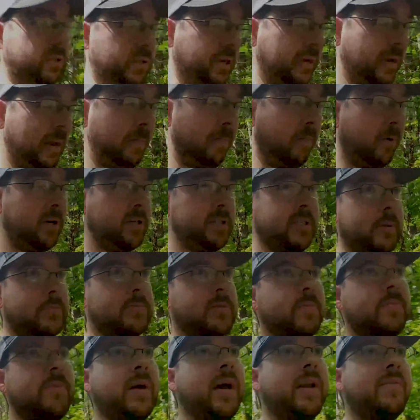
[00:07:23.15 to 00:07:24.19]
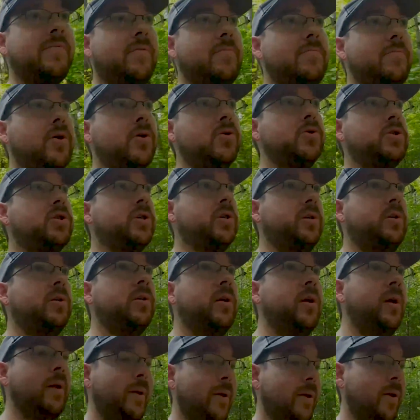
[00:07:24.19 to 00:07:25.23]
it brings up some kind of emotion,
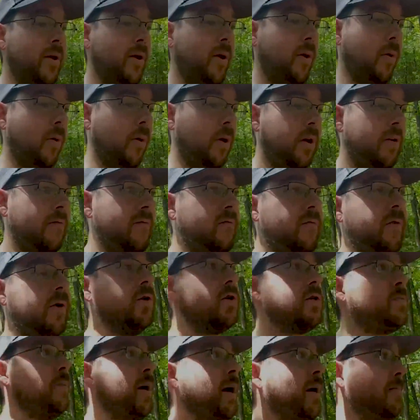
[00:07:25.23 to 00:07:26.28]
or it invokes my